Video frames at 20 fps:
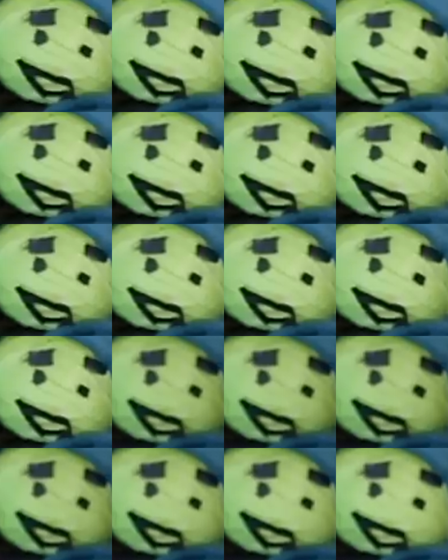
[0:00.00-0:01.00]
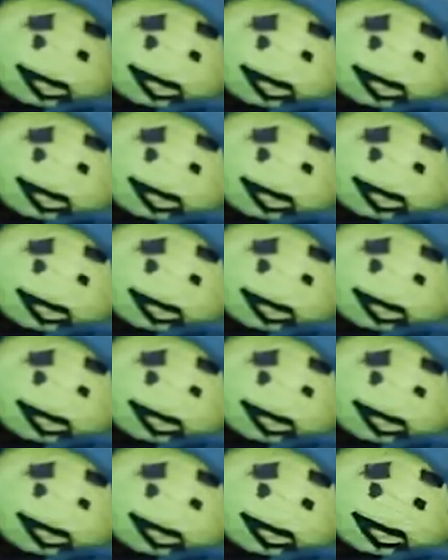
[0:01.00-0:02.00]

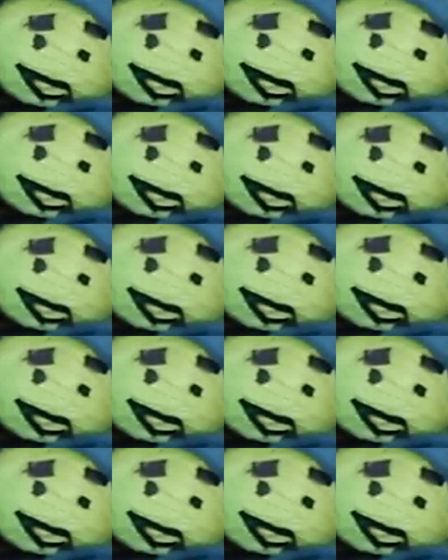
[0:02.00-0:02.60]
(not speaking)